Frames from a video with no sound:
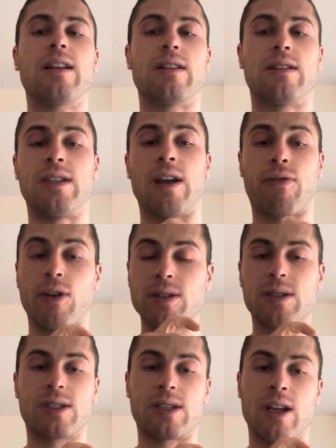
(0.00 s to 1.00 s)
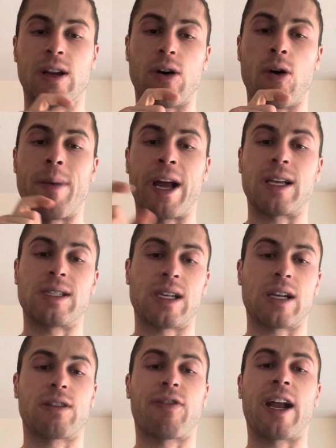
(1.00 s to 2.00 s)
difference in
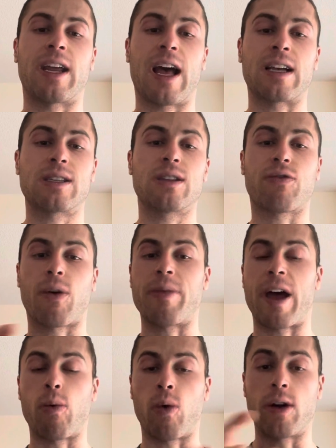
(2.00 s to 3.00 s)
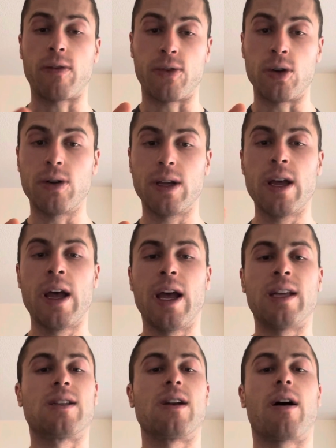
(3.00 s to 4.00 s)
omega-6 fatty acids from that one food
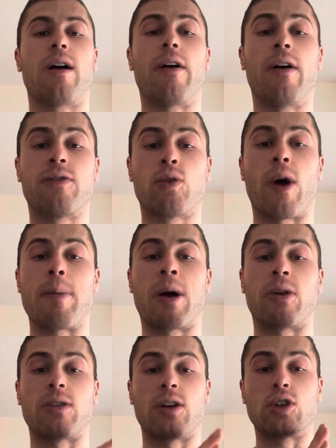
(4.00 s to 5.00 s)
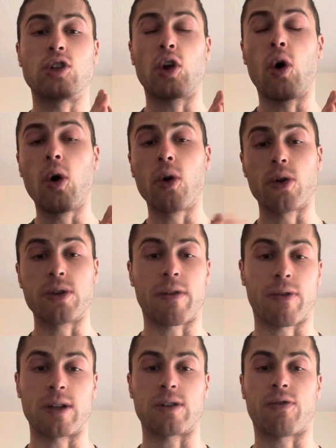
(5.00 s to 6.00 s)
is enough to wipe out the total
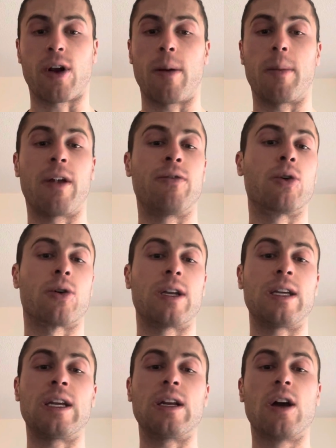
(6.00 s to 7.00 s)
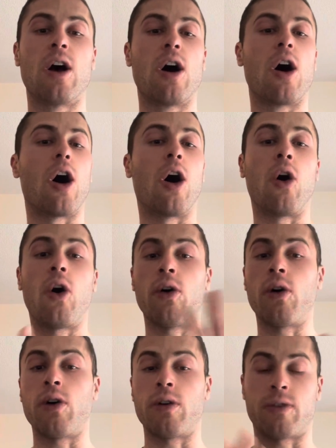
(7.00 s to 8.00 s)
difference from if you were to eat
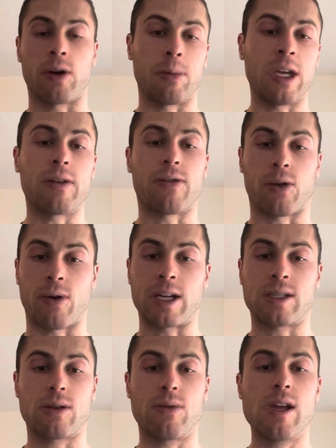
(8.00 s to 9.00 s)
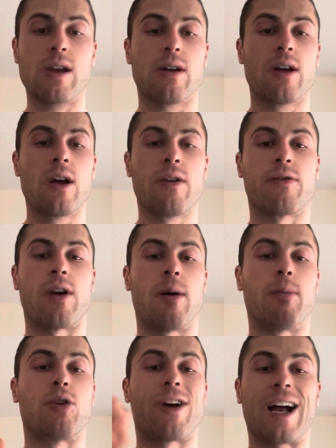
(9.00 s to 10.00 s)
all of your meat for the rest of the week
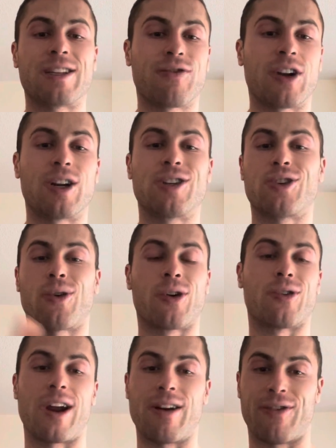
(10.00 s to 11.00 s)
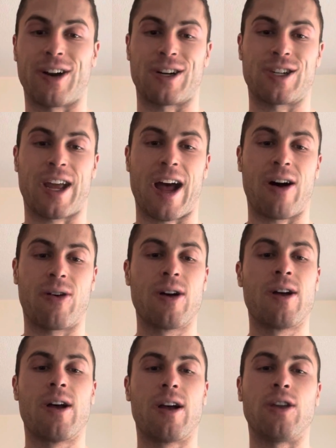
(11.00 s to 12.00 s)
from grass-finished or grain-finished cow.
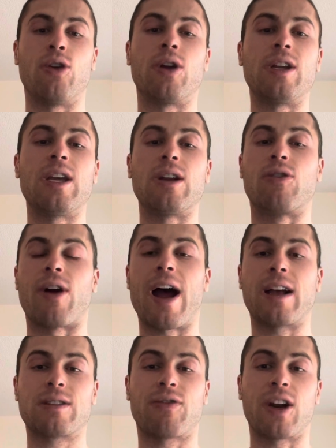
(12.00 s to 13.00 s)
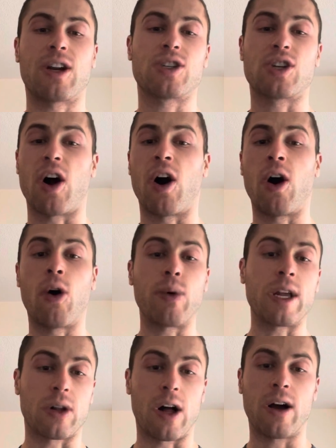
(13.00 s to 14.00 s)
You could eat grass-finished all
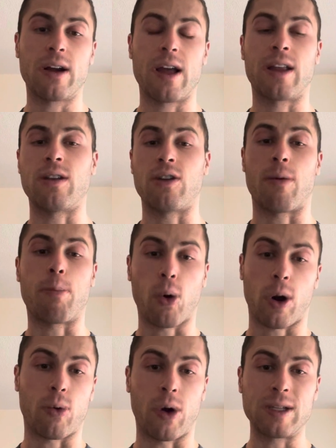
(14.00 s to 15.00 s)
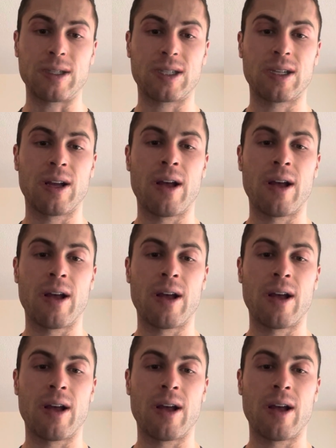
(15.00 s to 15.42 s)
week long, and then you have pork once,